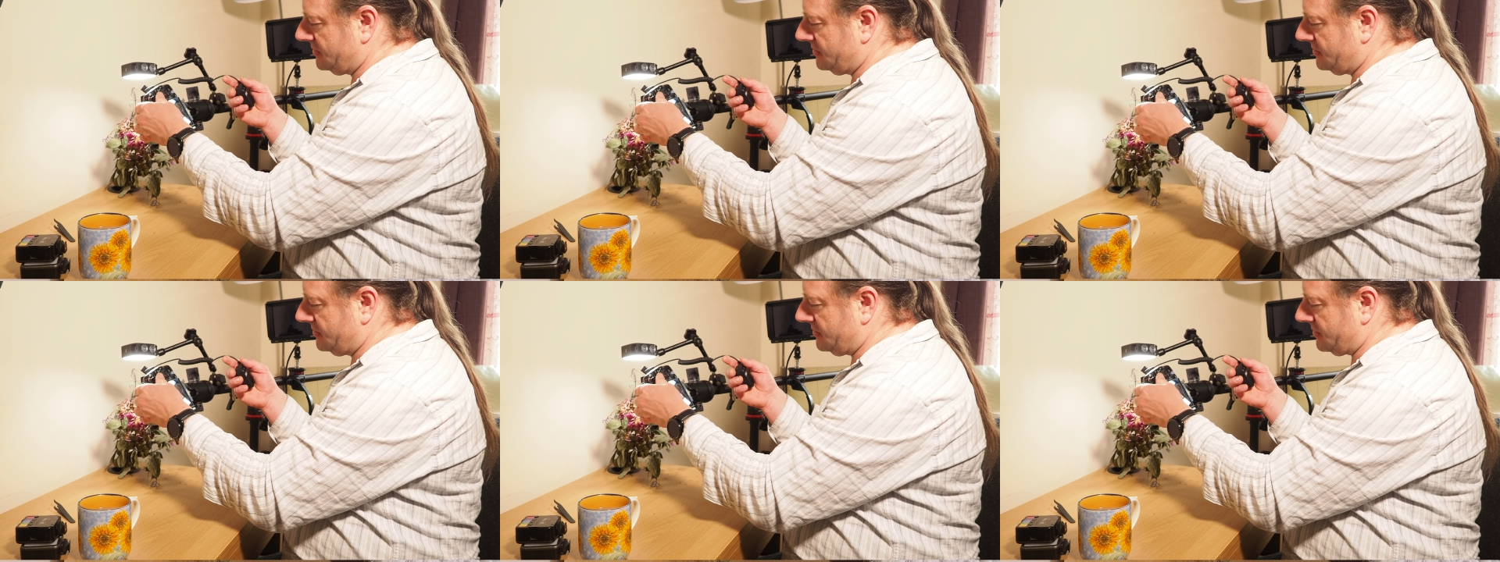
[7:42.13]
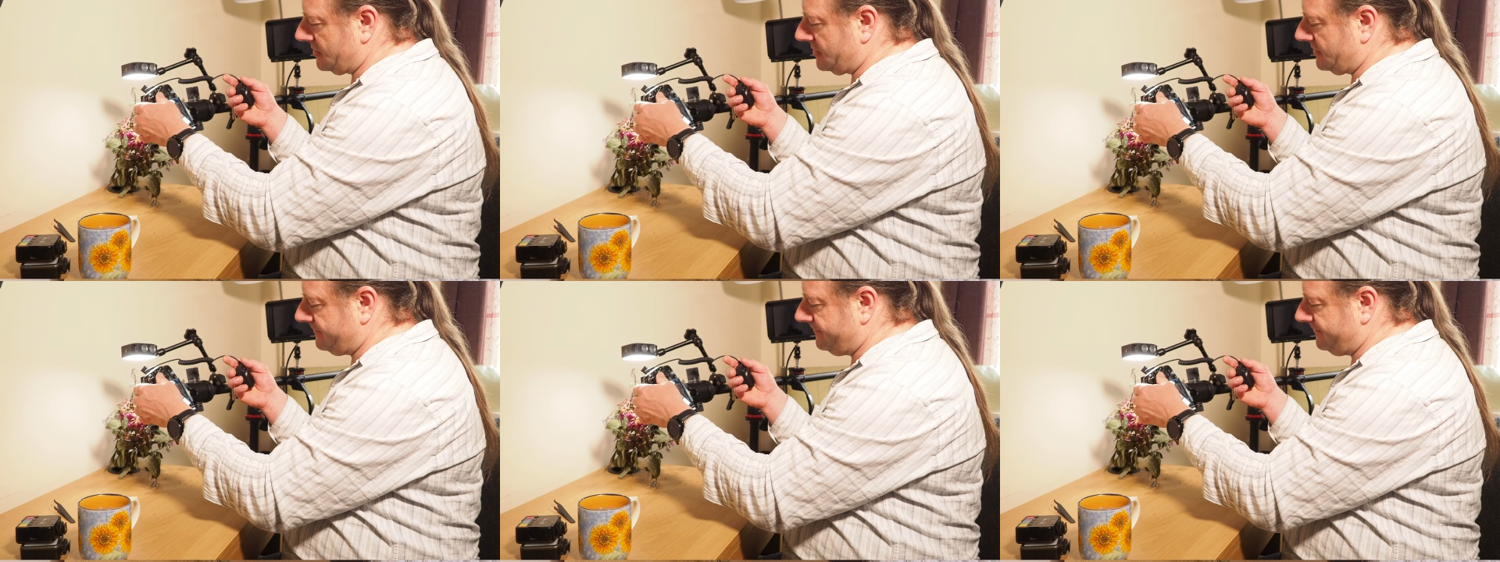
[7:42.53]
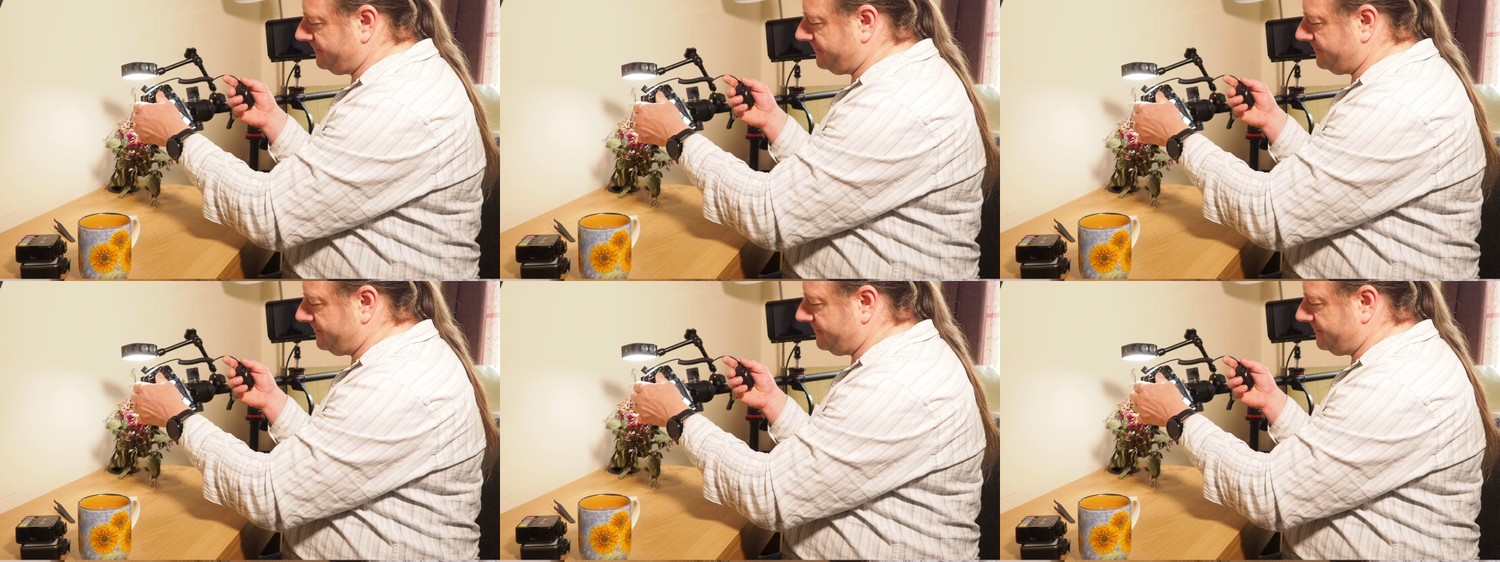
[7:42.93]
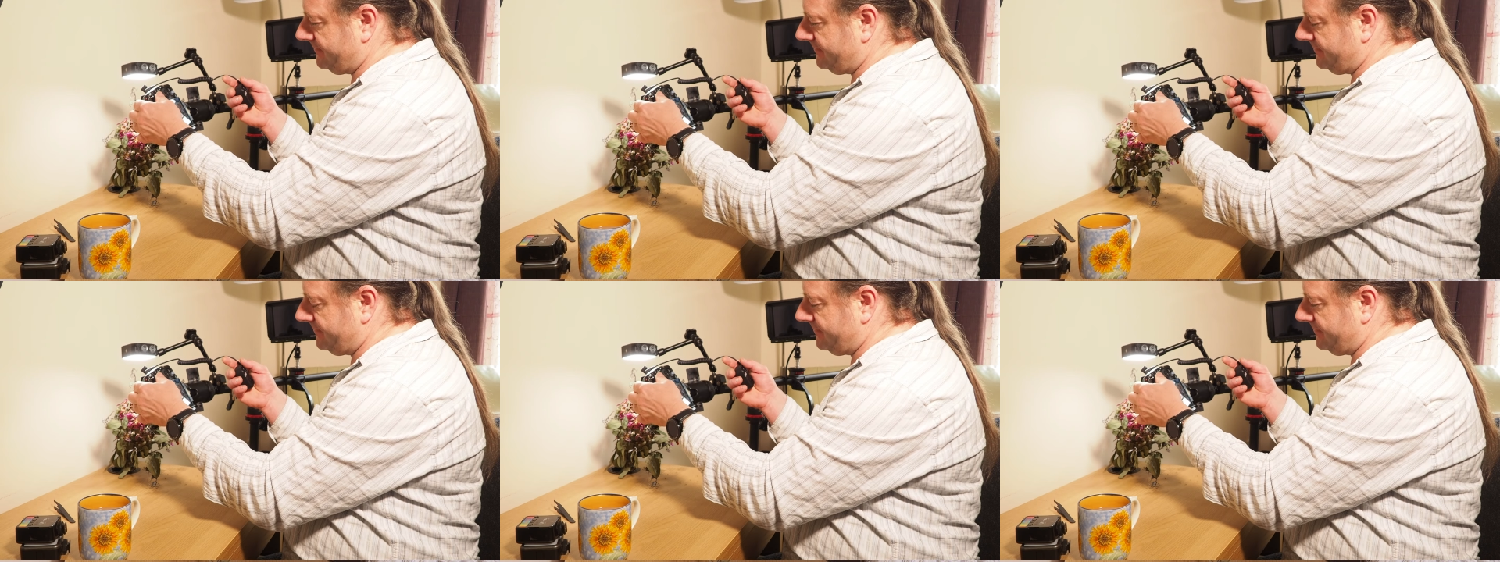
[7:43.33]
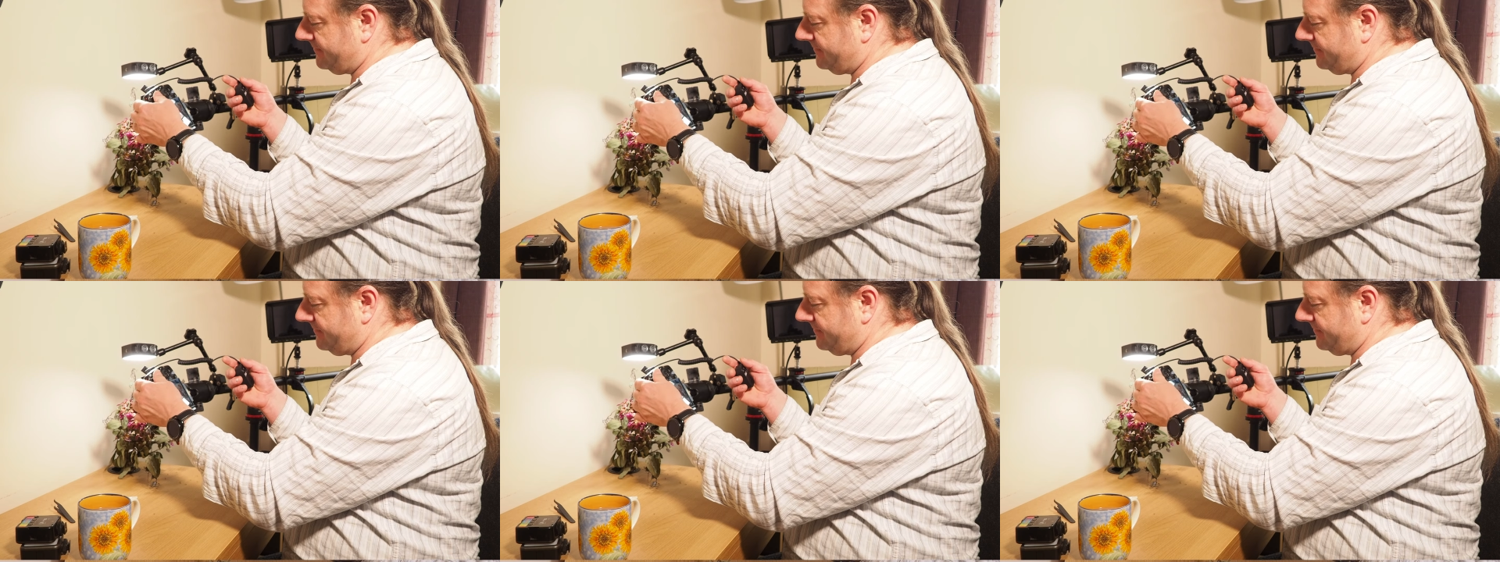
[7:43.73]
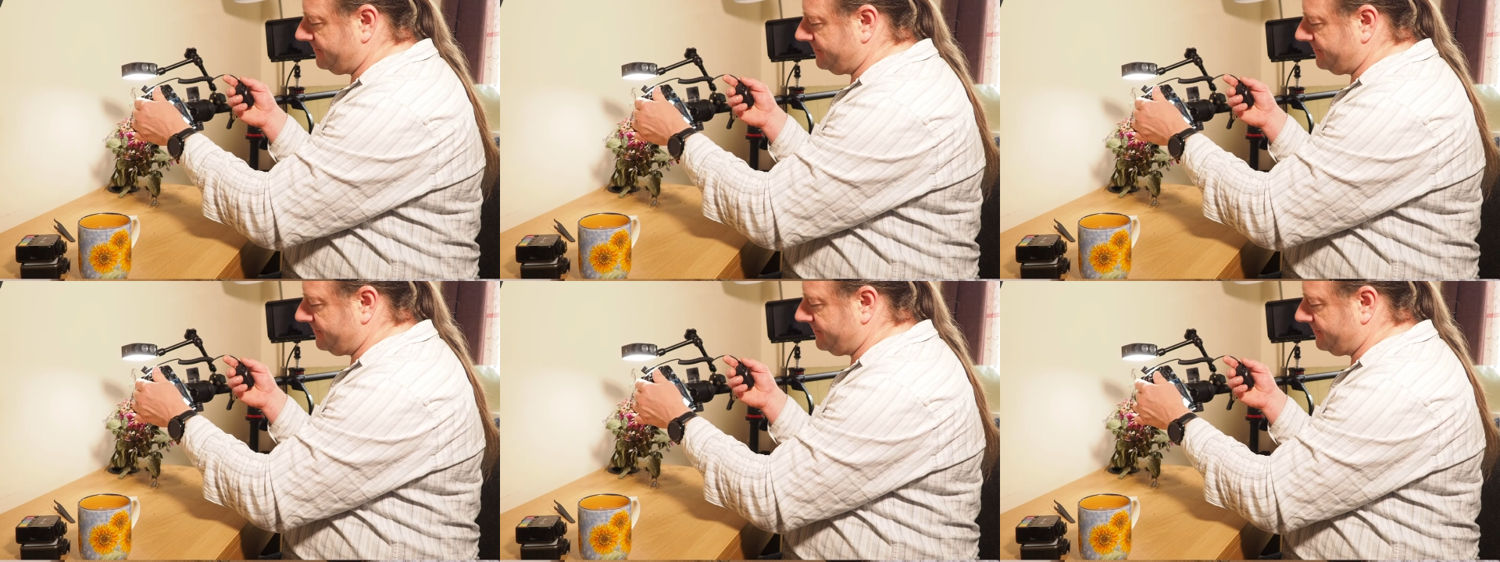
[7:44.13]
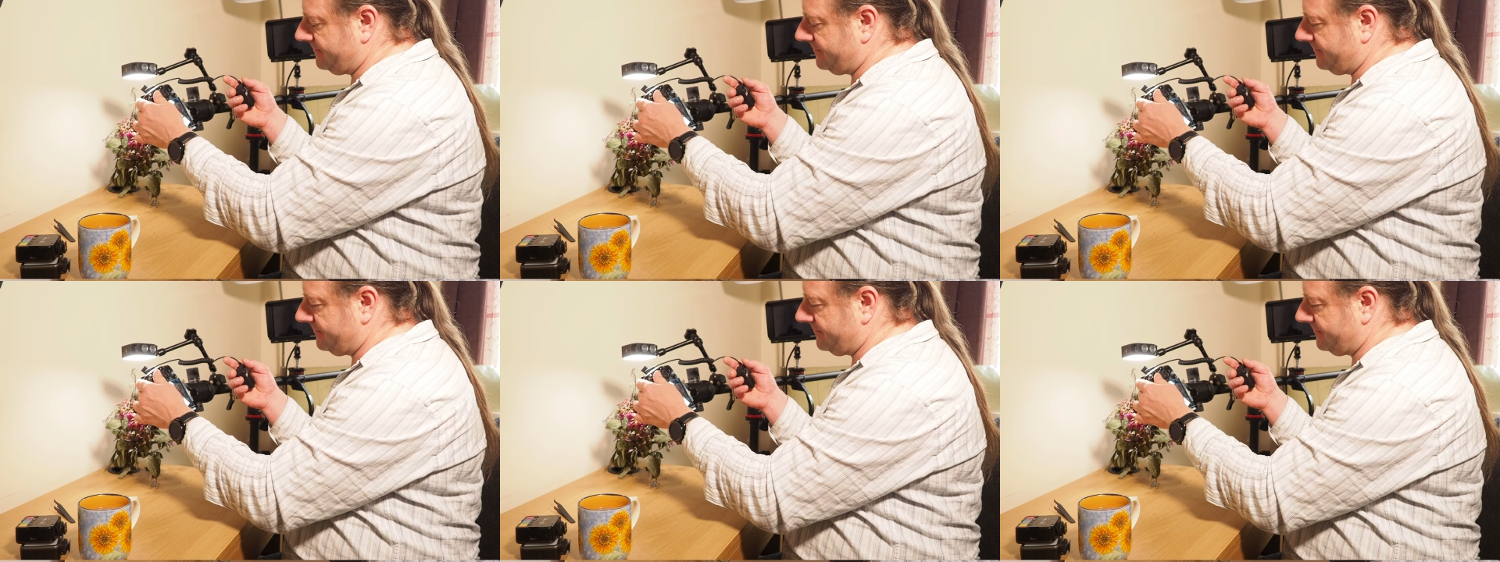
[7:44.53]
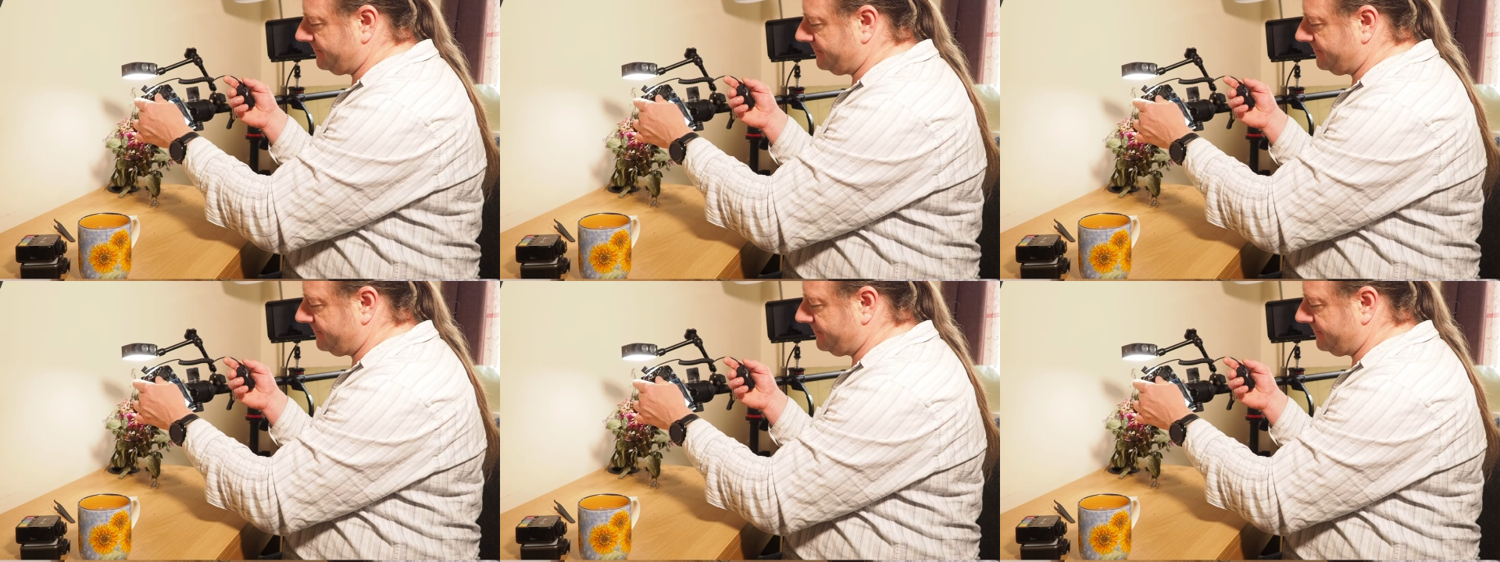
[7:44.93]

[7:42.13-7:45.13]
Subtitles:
(silence)